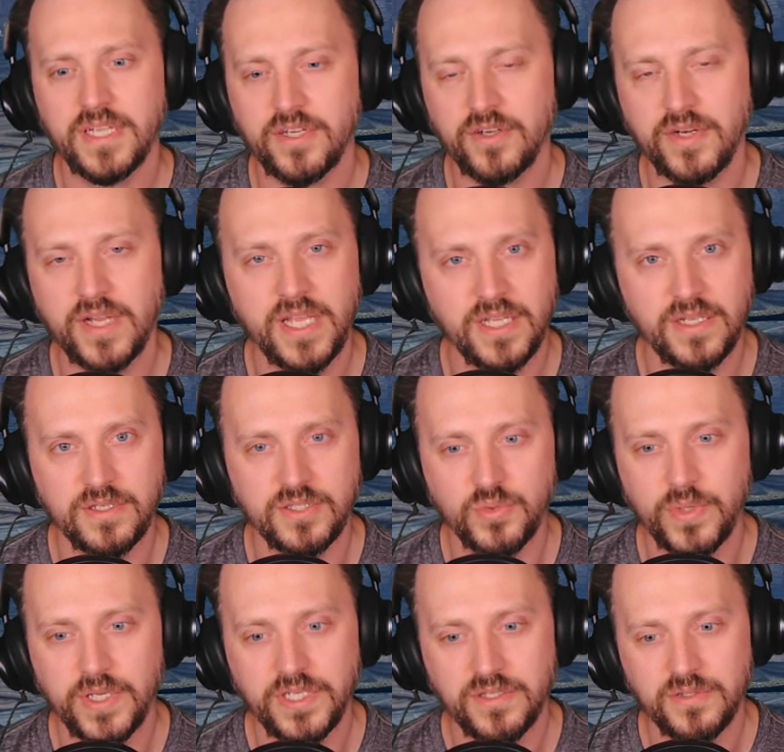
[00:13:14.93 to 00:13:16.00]
her head is
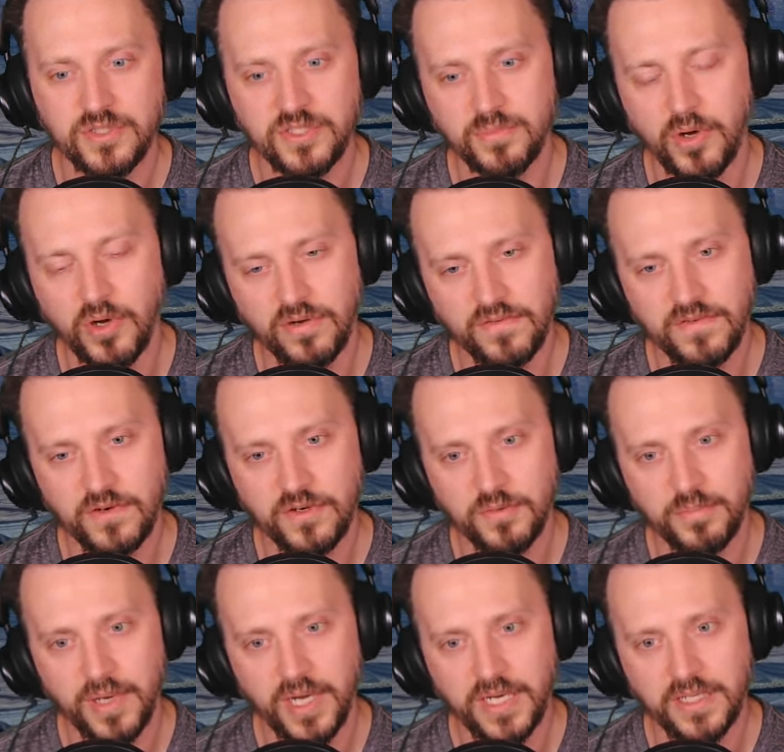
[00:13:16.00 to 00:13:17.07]
way too small for her
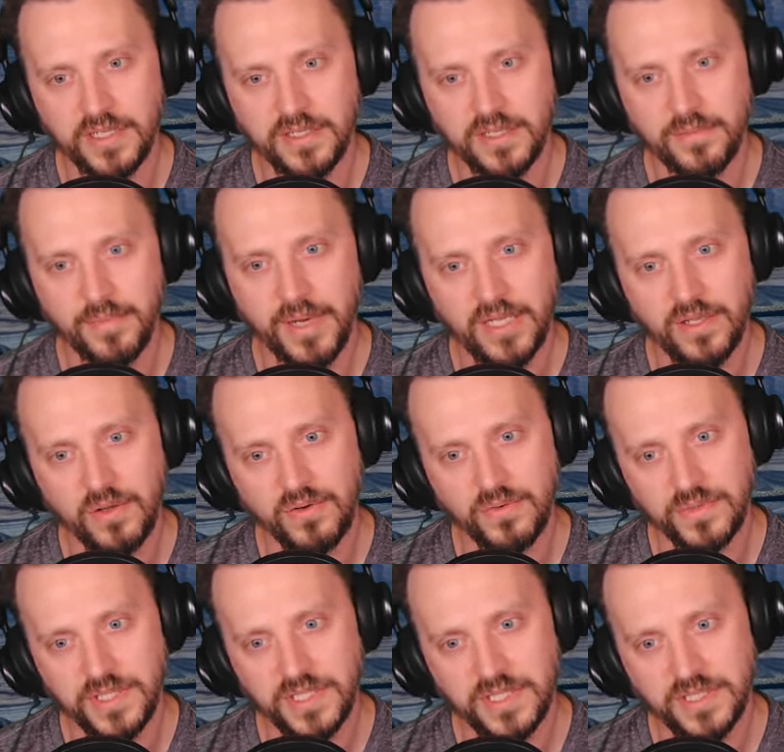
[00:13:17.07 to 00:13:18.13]
body. Am I alone
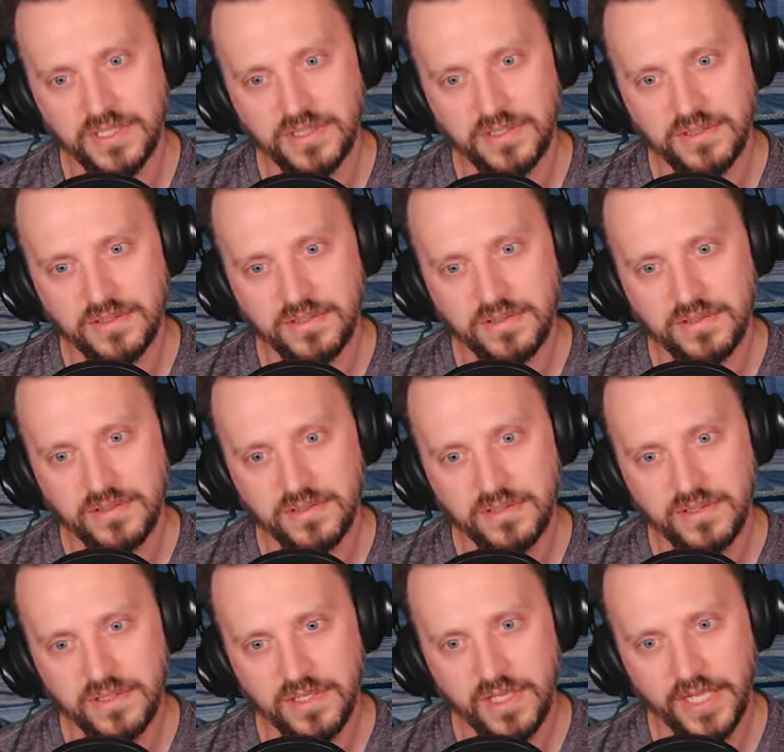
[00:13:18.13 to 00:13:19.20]
with this?
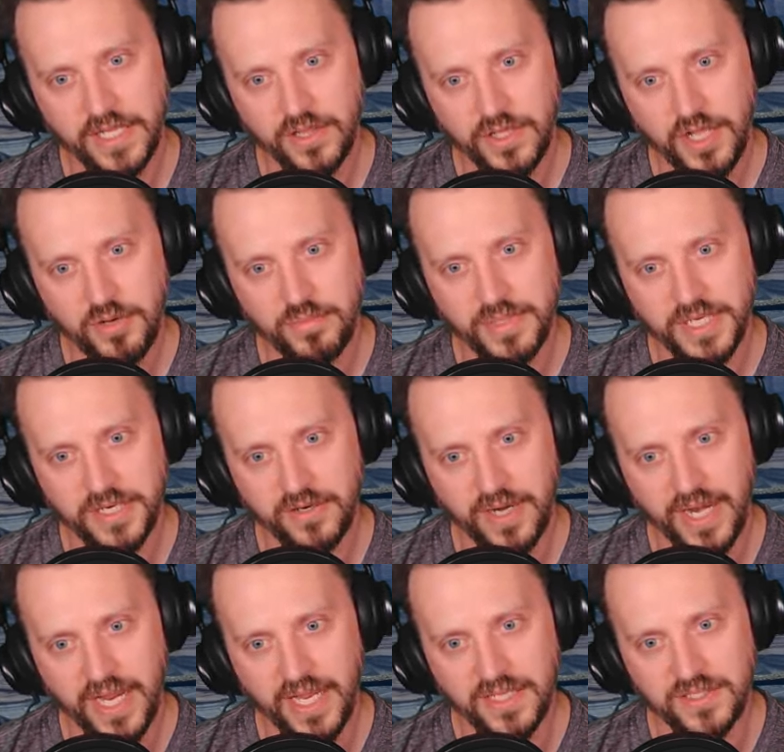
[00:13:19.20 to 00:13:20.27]
Like, look how big her
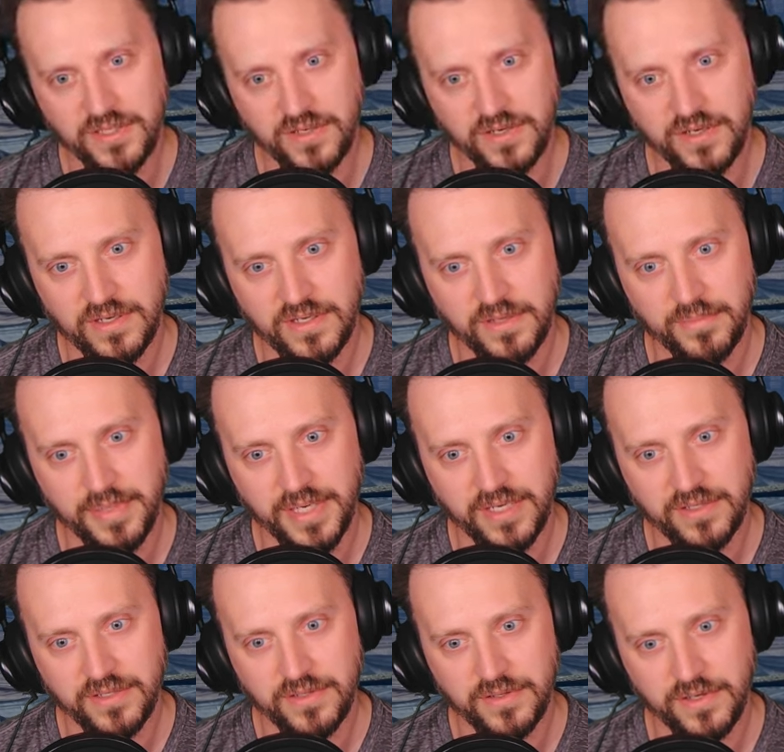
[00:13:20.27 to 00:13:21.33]
hands are
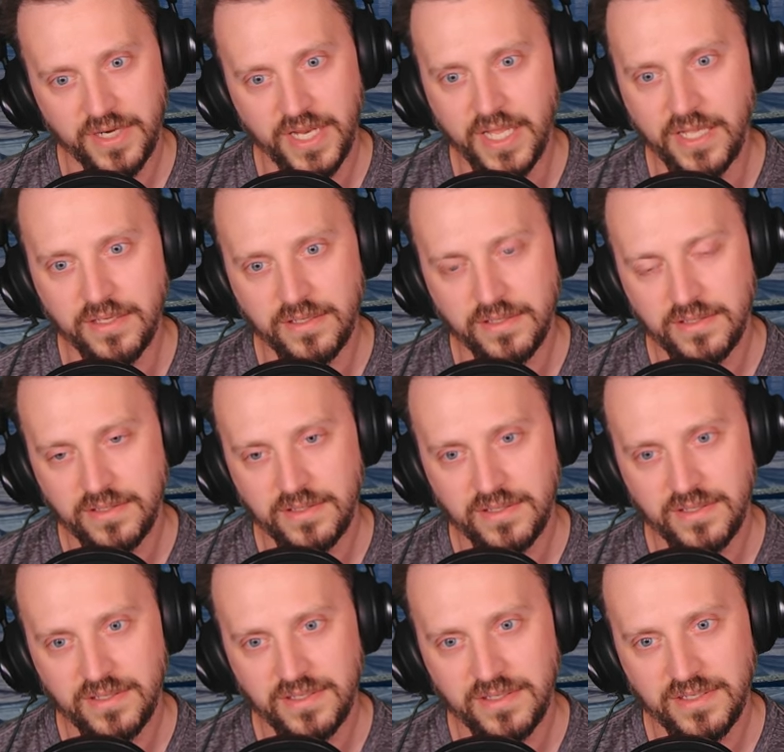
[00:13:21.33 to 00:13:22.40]
compared to her head.
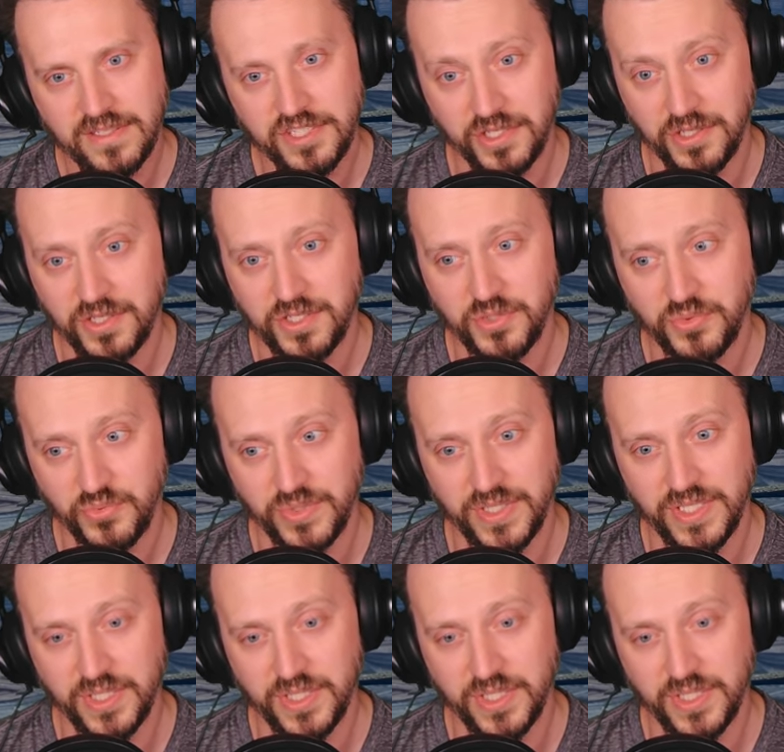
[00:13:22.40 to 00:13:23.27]
She looks really